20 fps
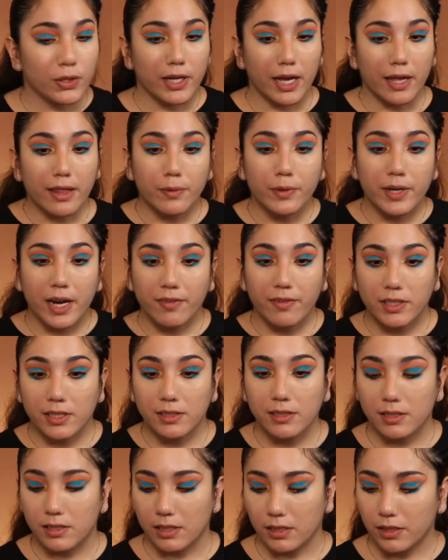now that we have
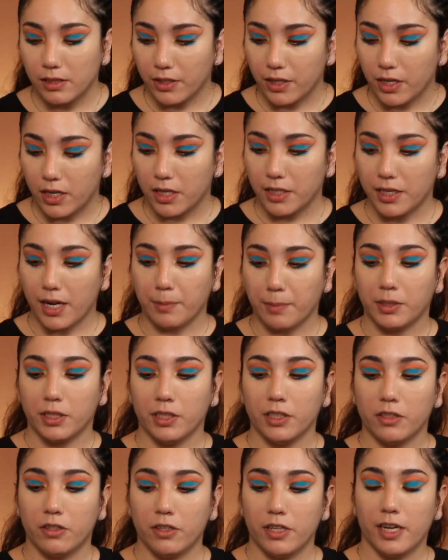concealer on, I'm
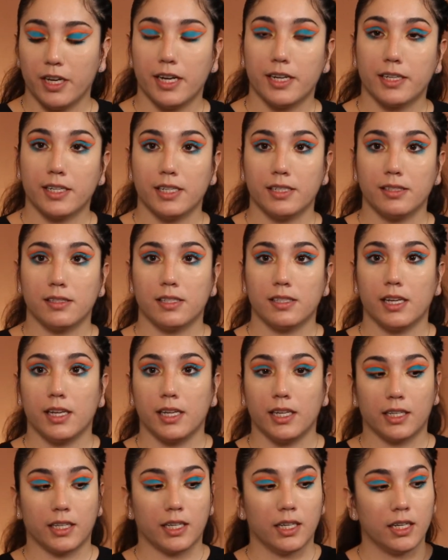gonna go ahead and
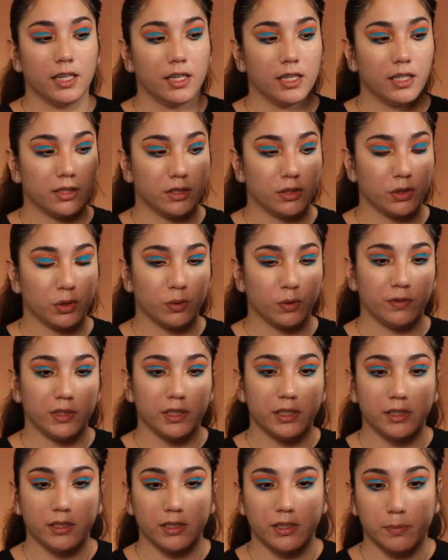take the
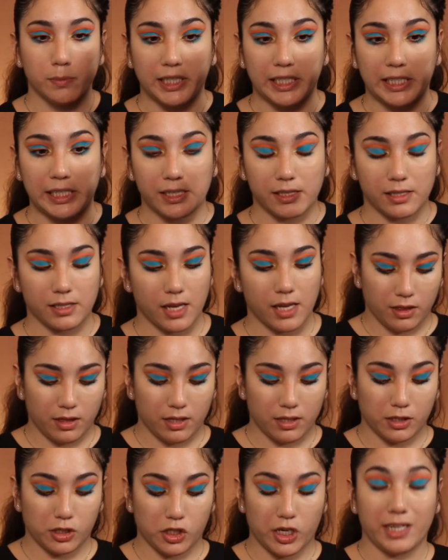Juvia Place,
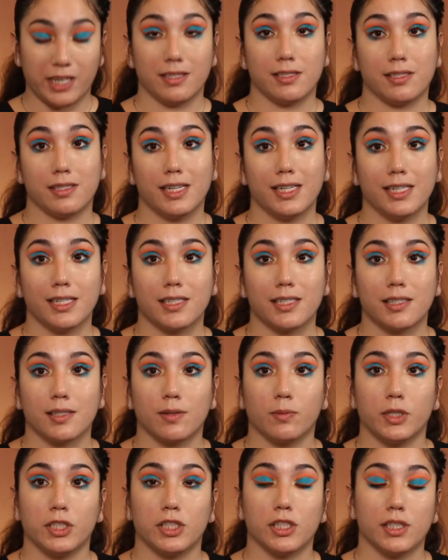the Shade Sticks,
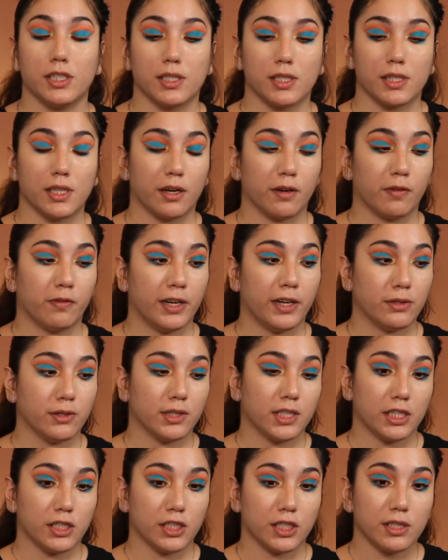which is their
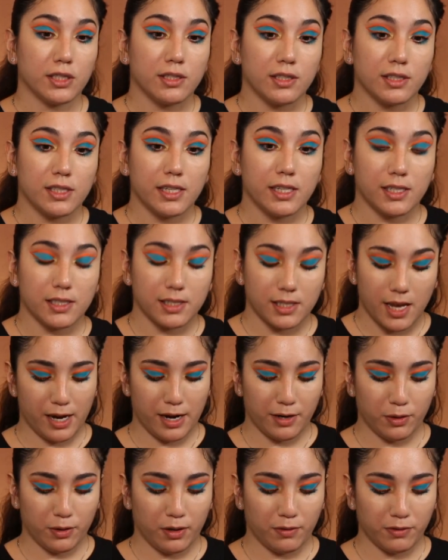foundation sticks. I
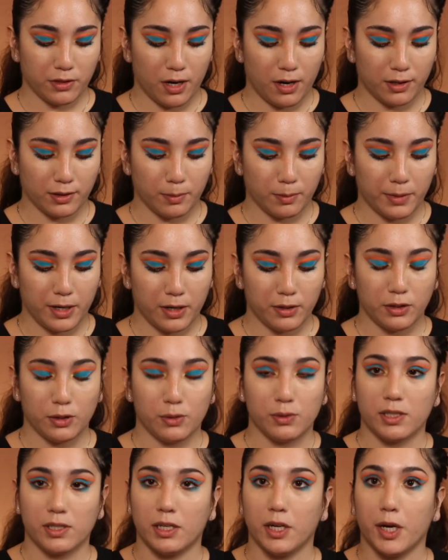know I've talked about
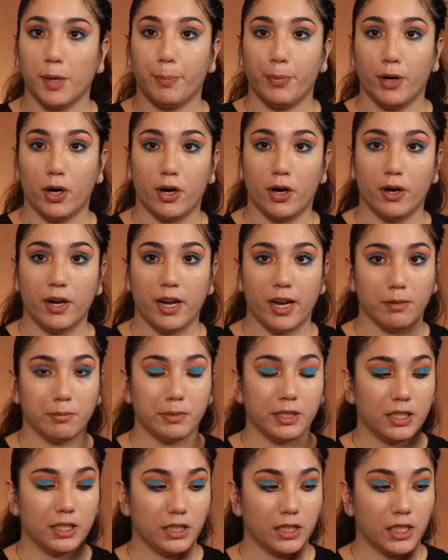using Nepal and
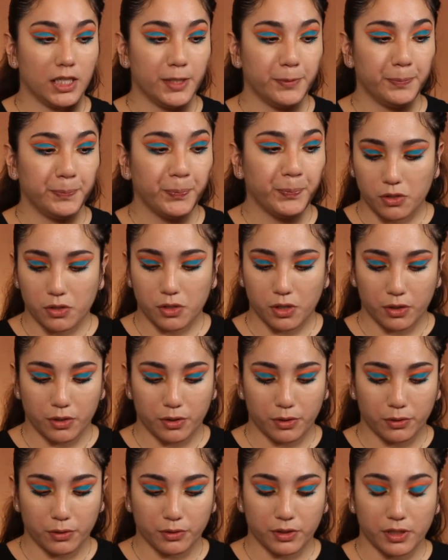Manila.
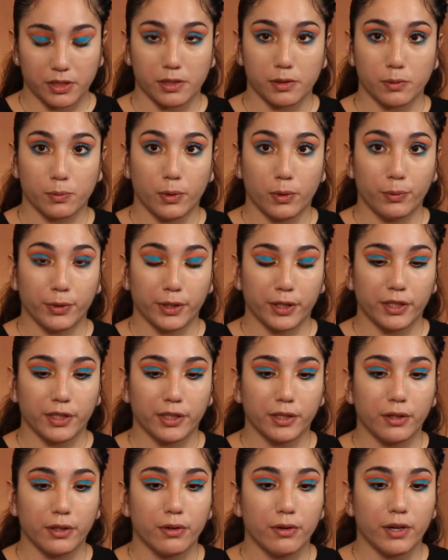So this is what we're
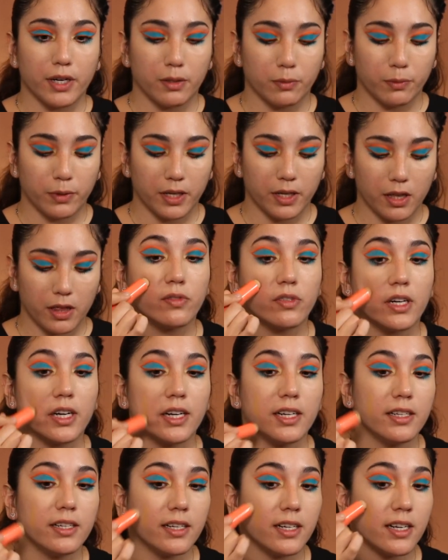gonna go in with
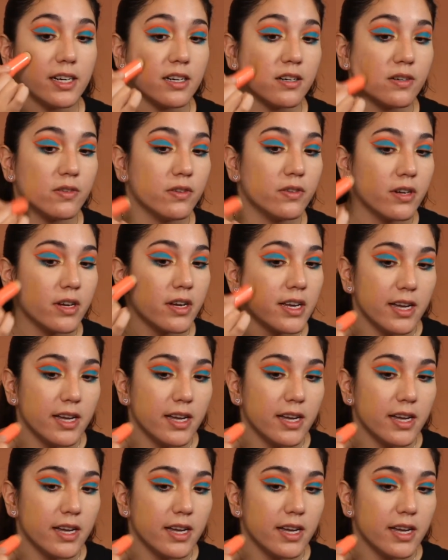right now.